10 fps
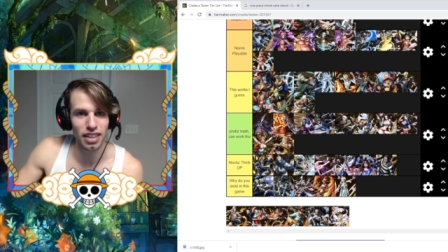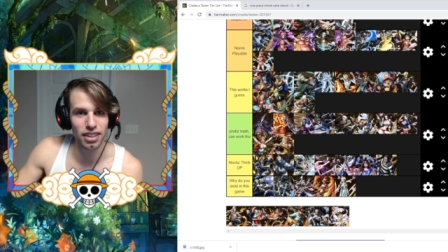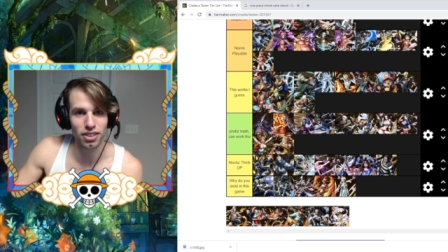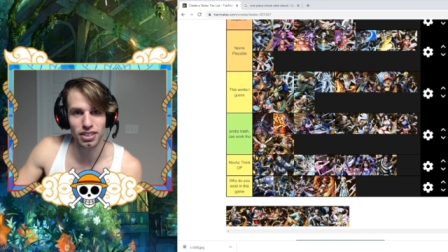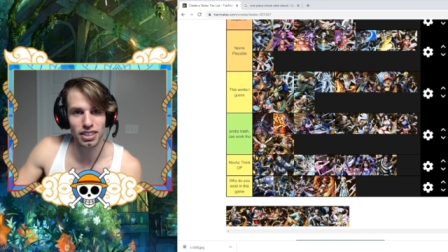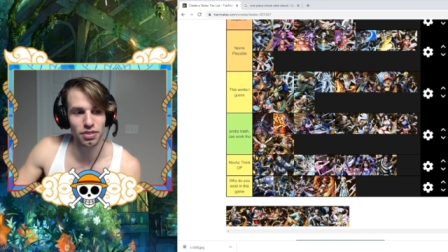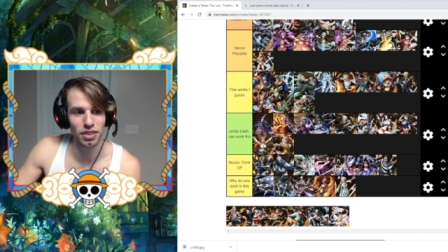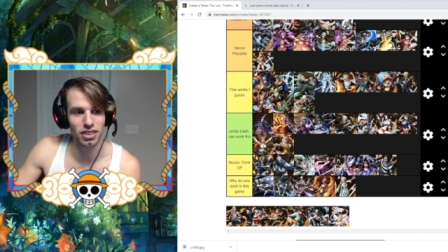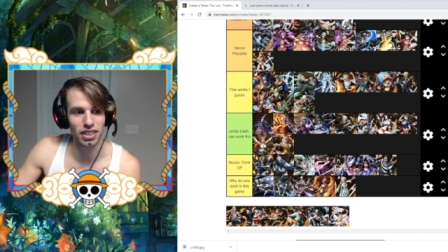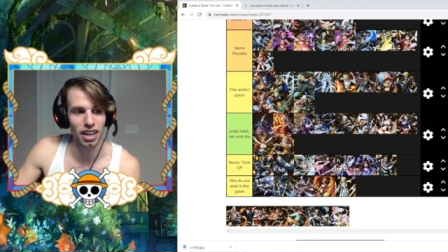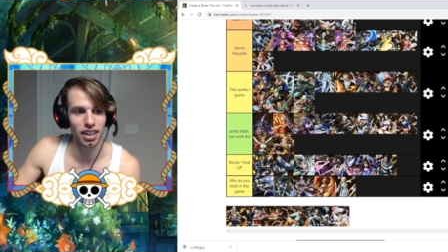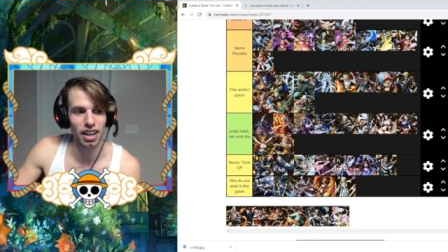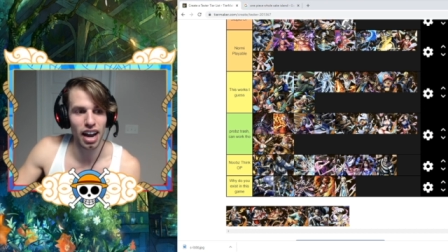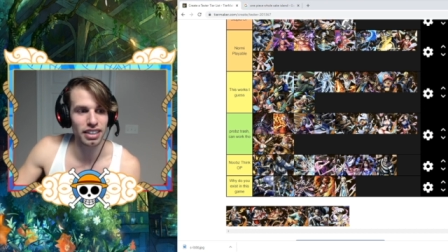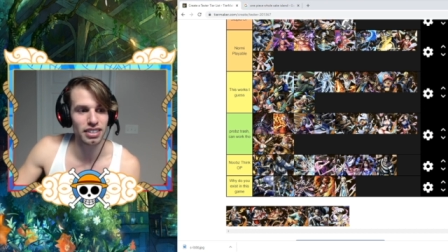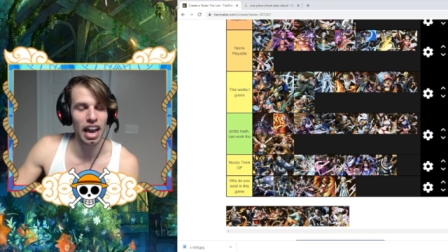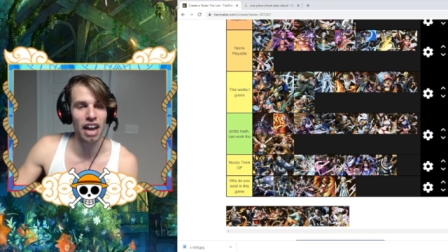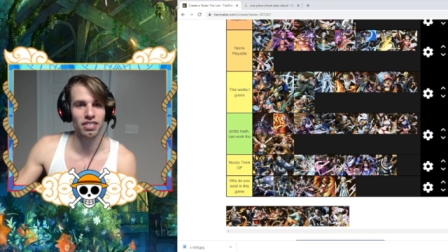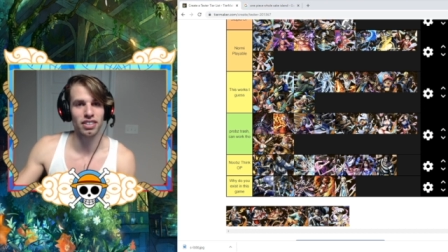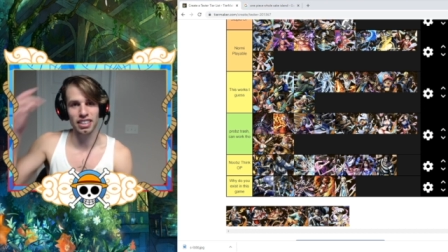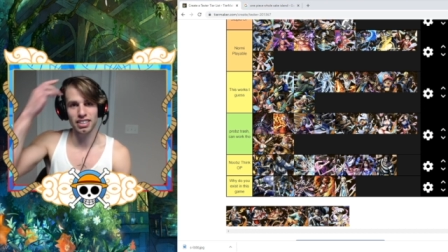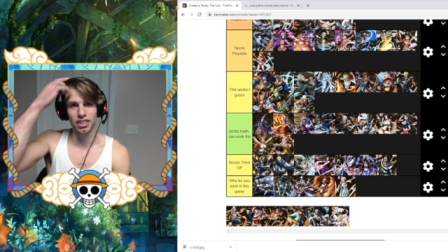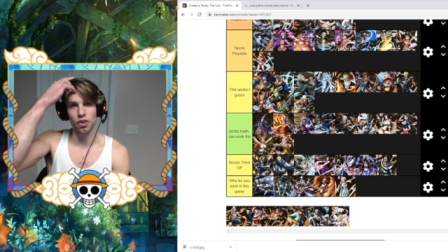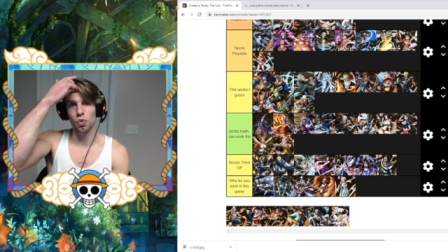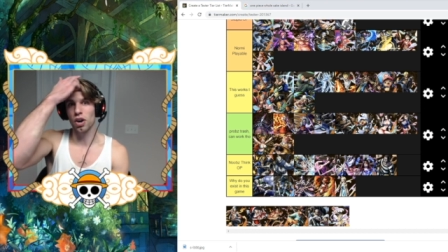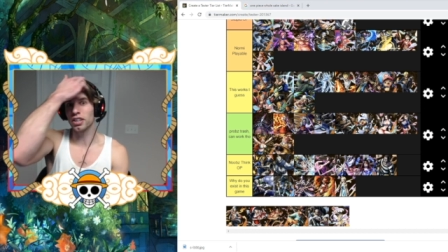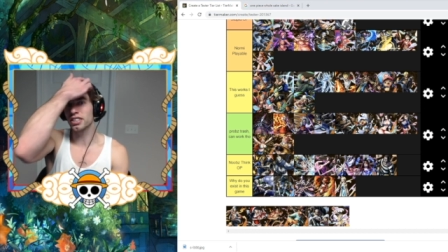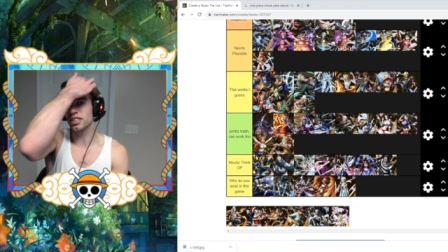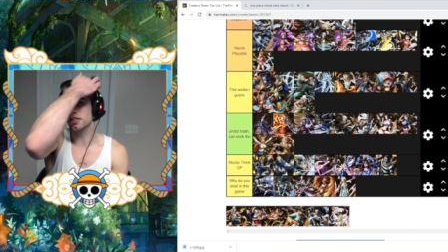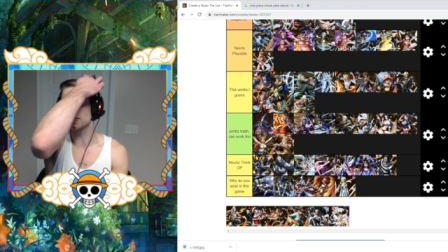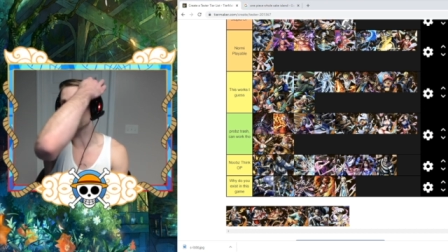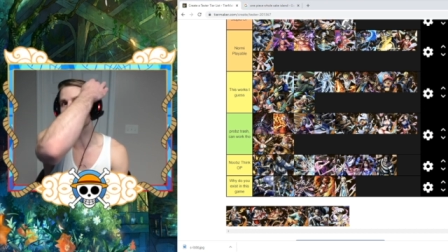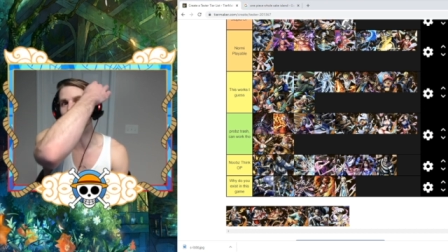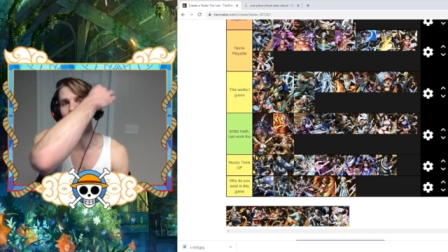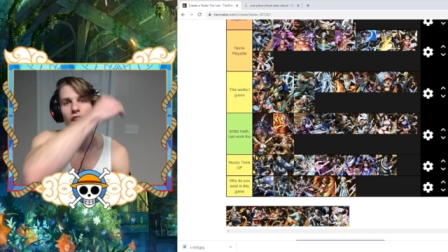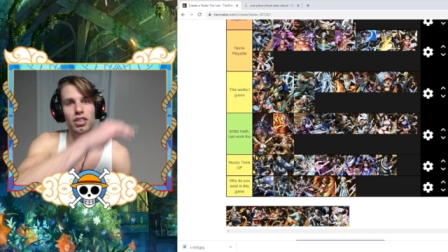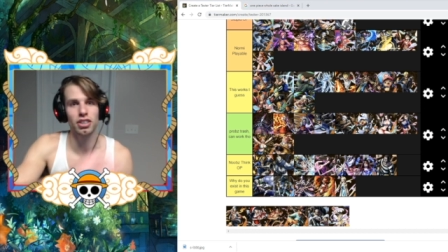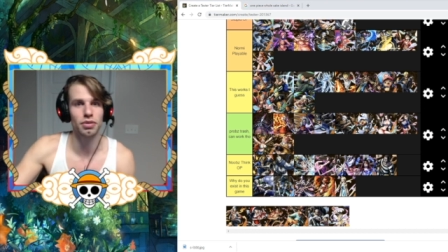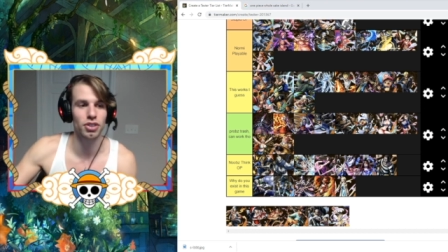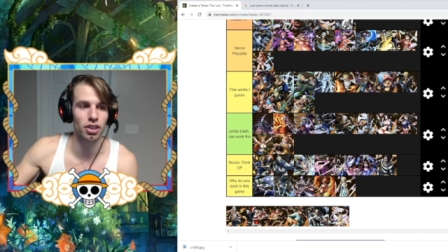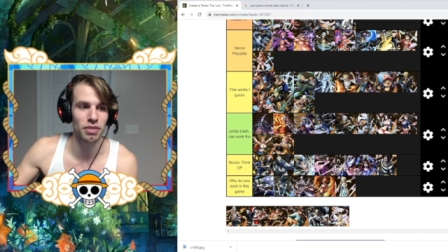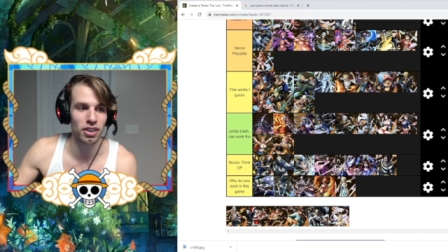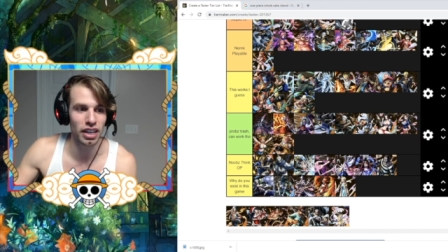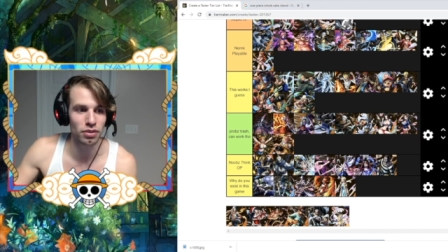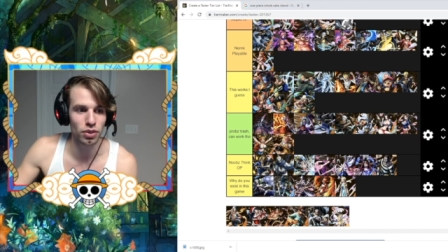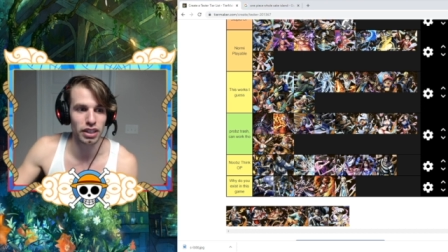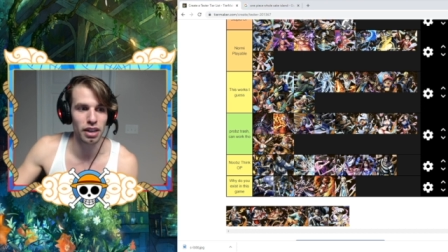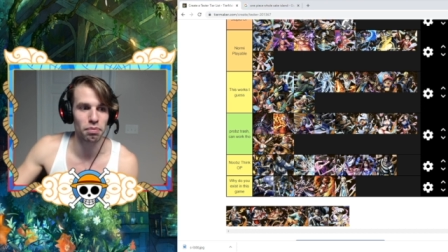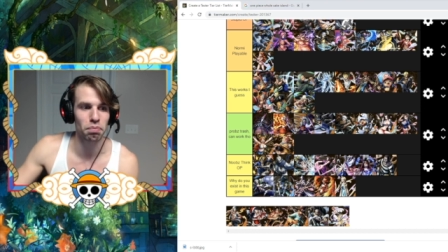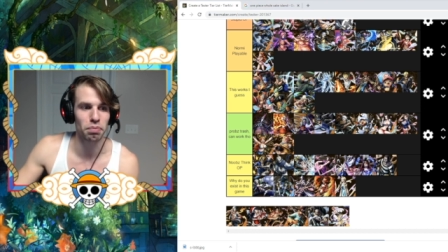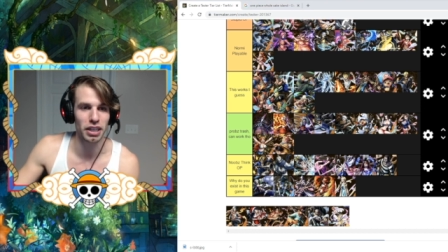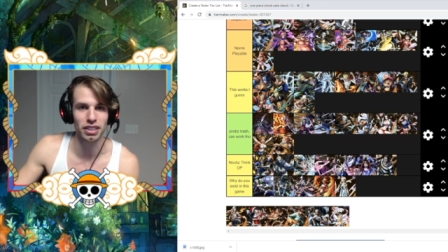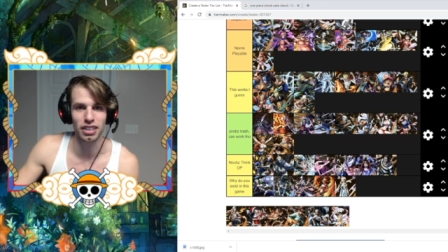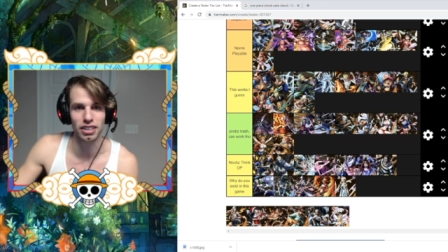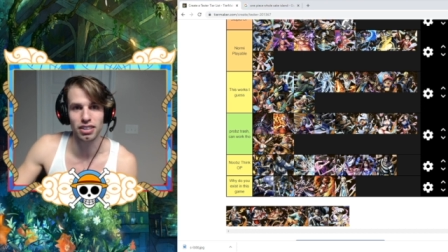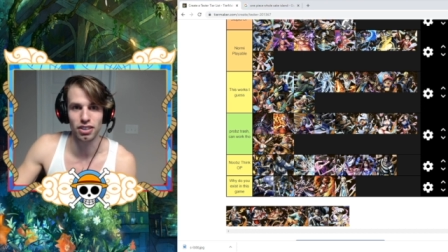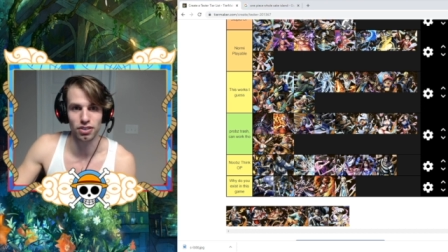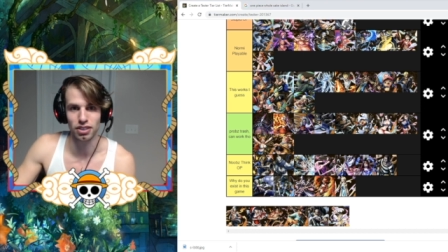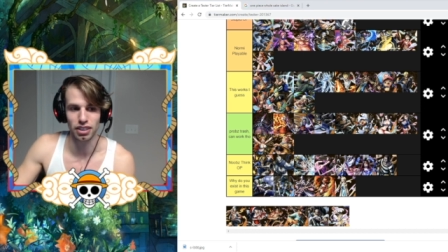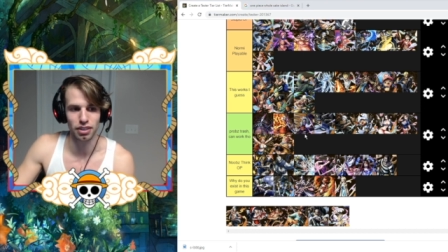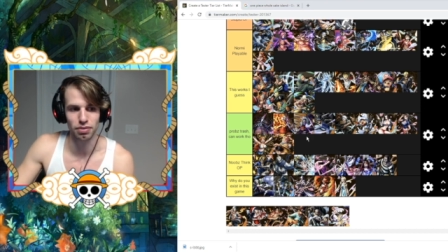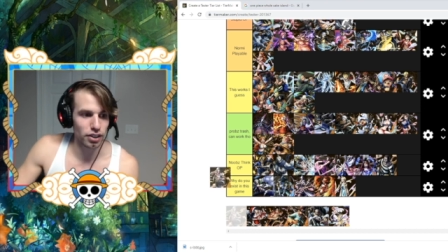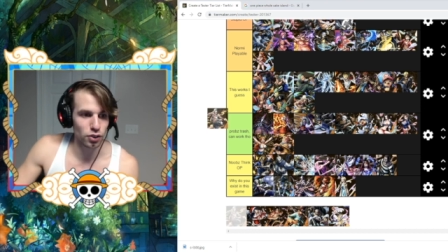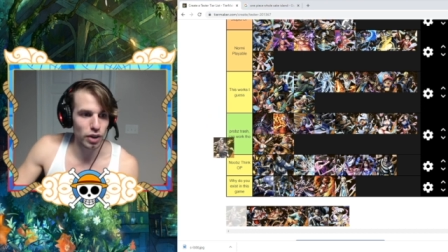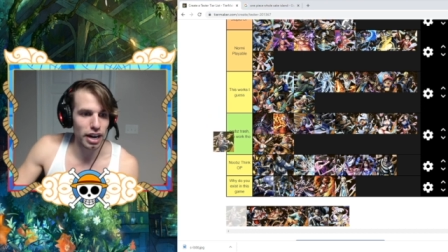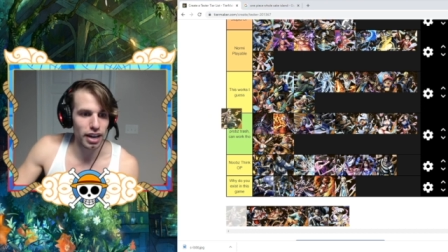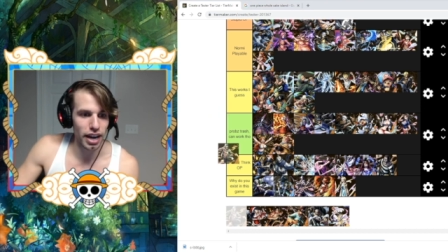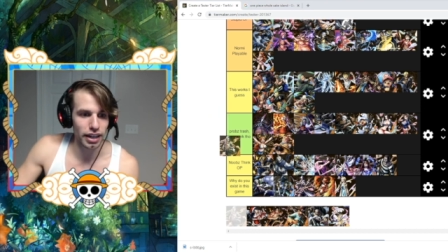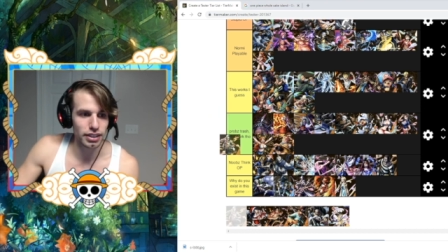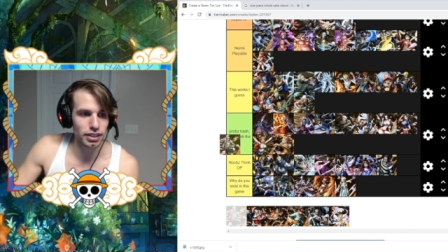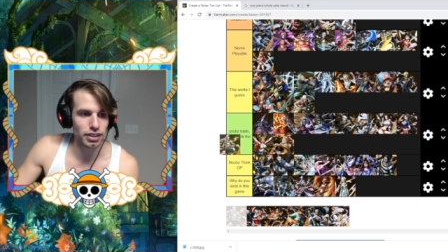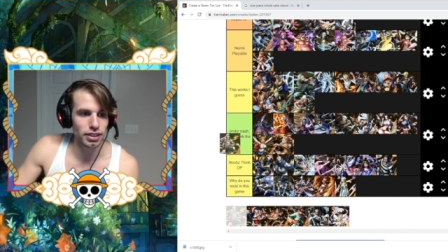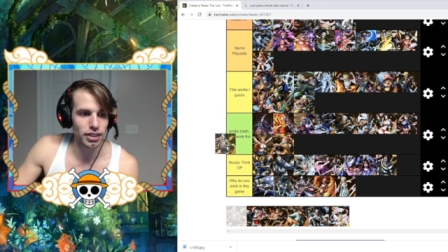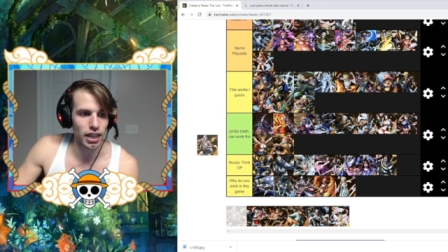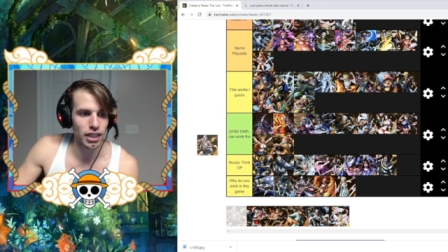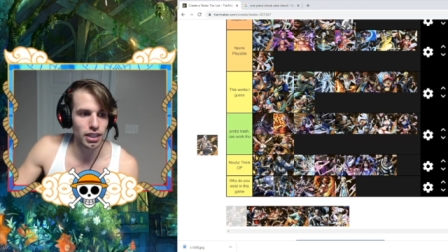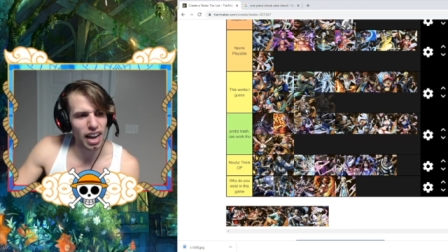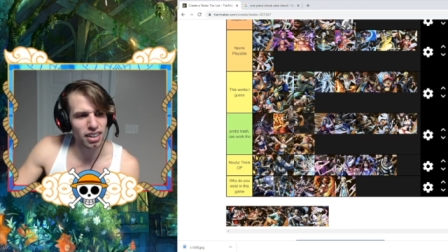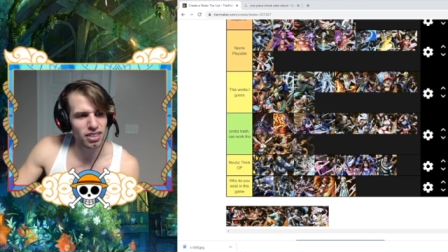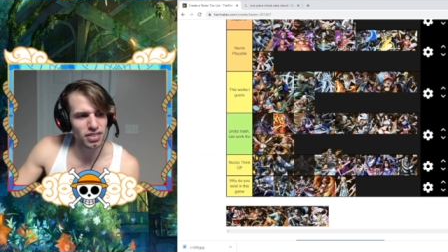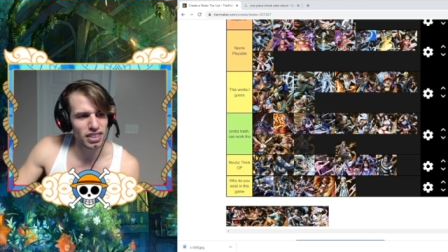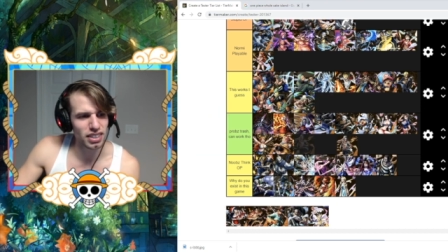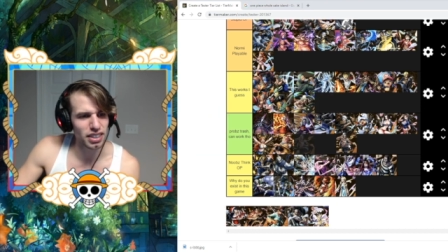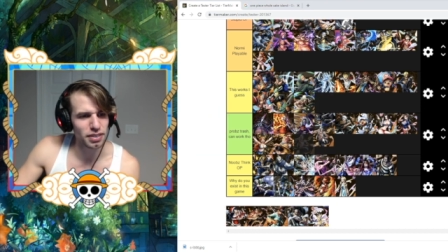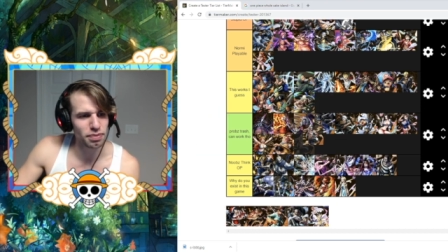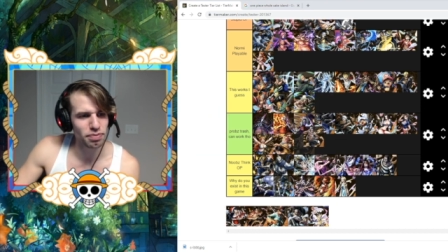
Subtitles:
I don't see them one shot. I haven't necessarily won an absurd or lost an absurd amount of games with them because I just don't see him. Red Ace. I don't even think here.